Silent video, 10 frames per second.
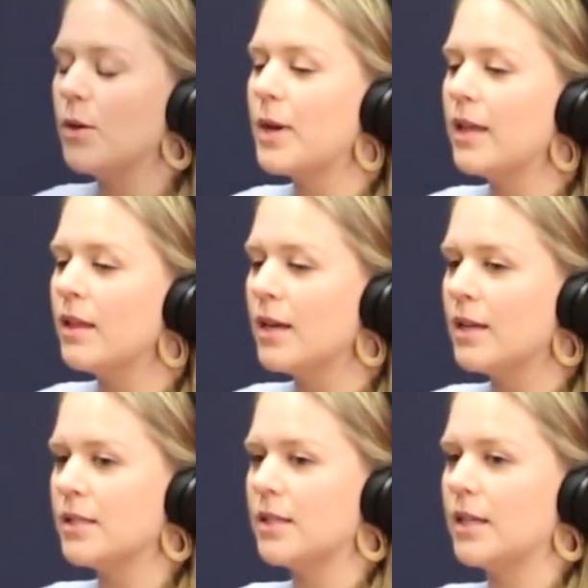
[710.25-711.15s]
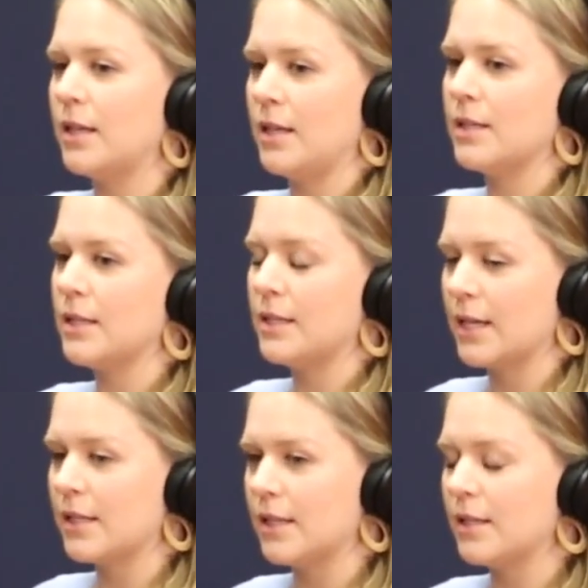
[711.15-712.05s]
the way that it is in
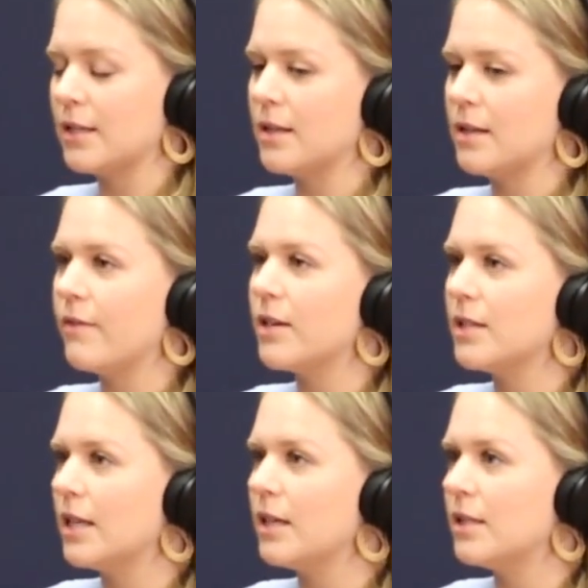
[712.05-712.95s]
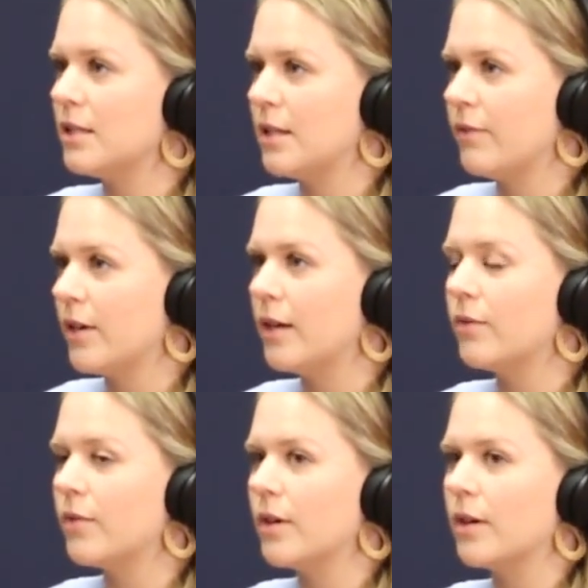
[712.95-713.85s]
Texas, and in every state it's
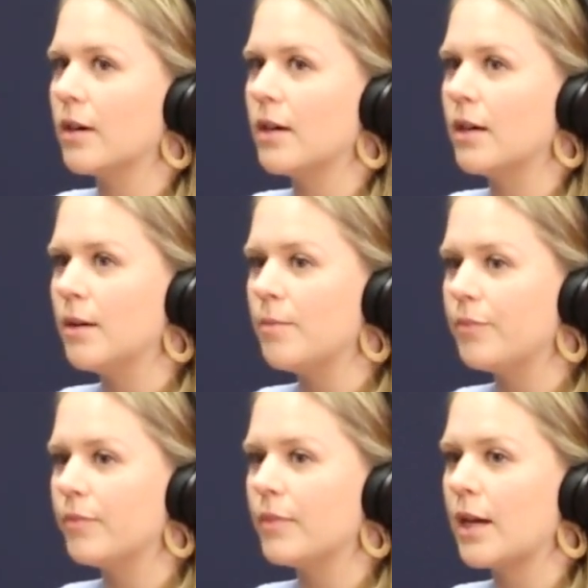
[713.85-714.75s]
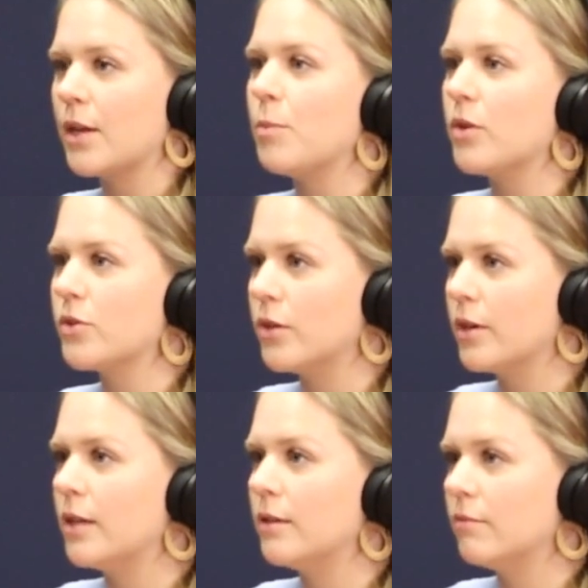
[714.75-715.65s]
different for
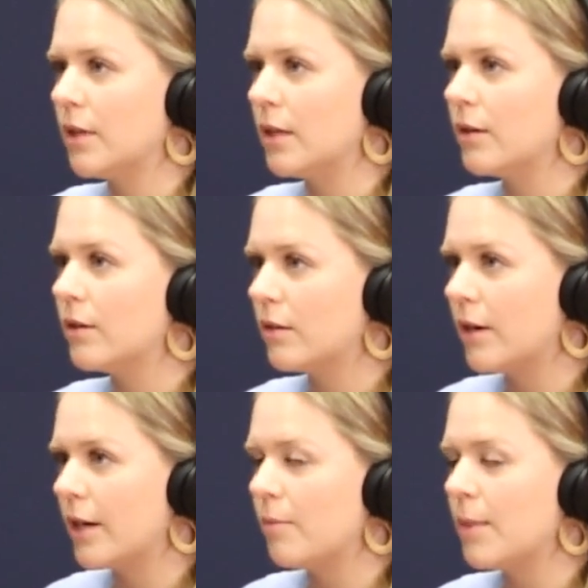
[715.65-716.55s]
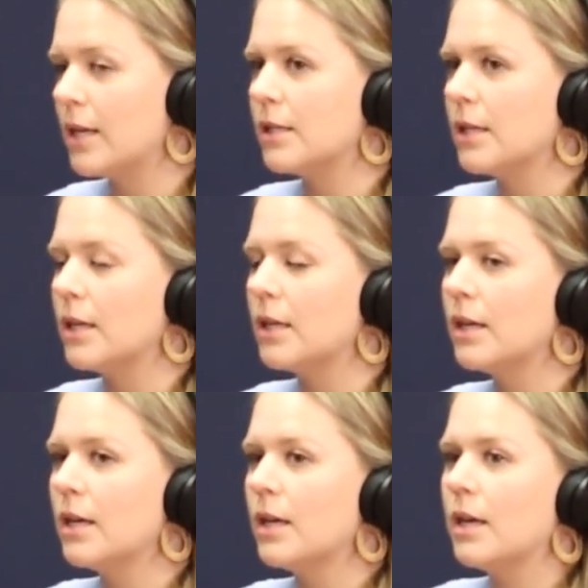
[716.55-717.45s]
acupuncture and integrative medicine,
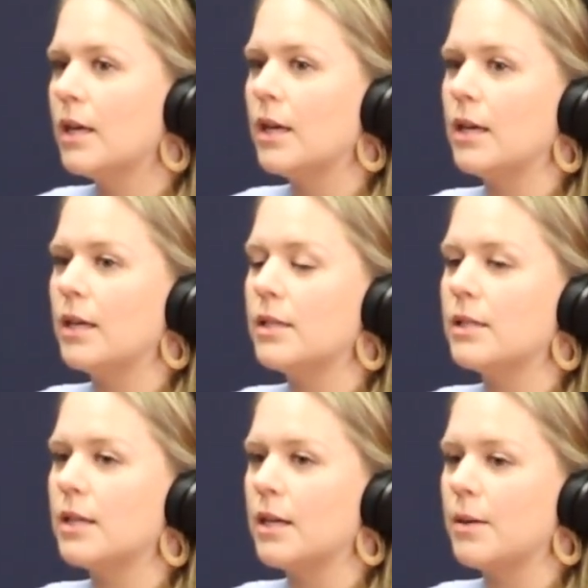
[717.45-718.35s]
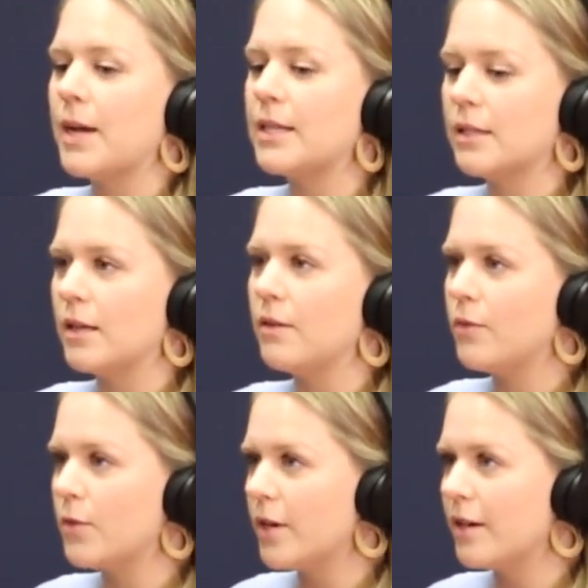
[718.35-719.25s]
is I studied
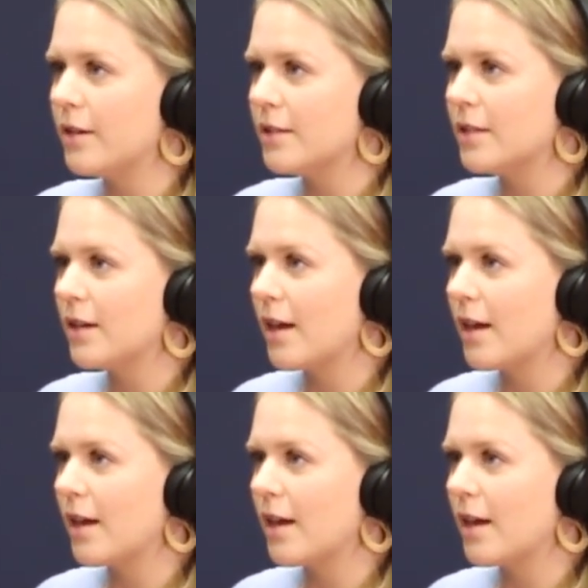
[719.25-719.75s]
4 years.